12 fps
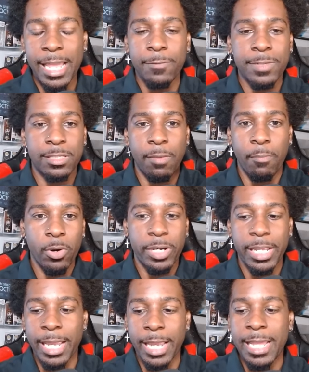it was the
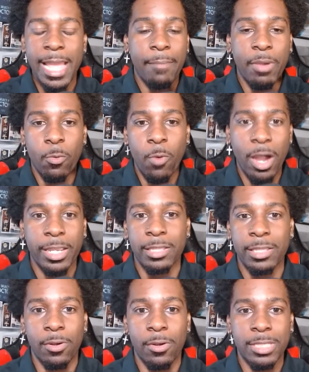morning, and he had been walking
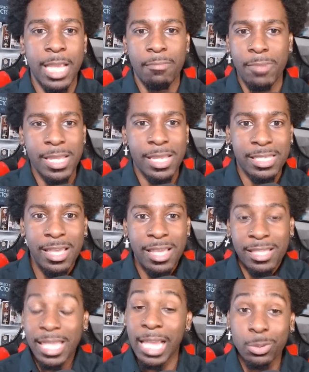the whole time, because
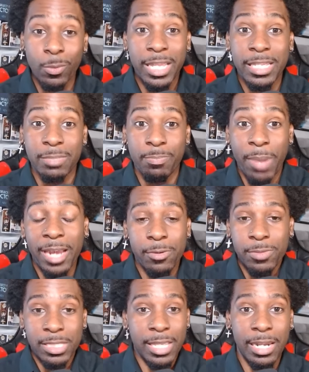that's what his body
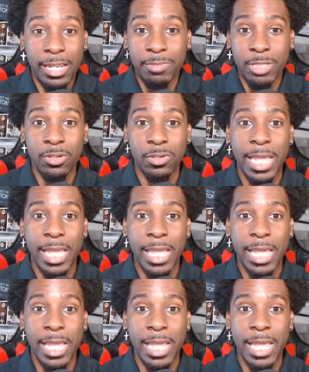was telling him to do.